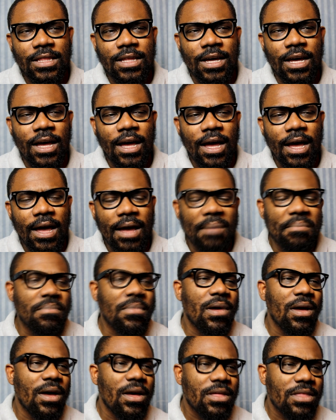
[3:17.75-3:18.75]

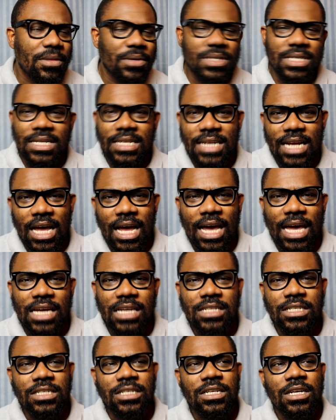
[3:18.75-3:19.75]
there was a
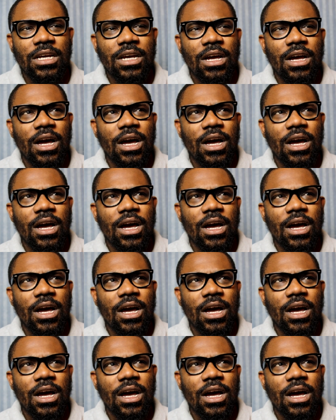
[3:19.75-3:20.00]
night,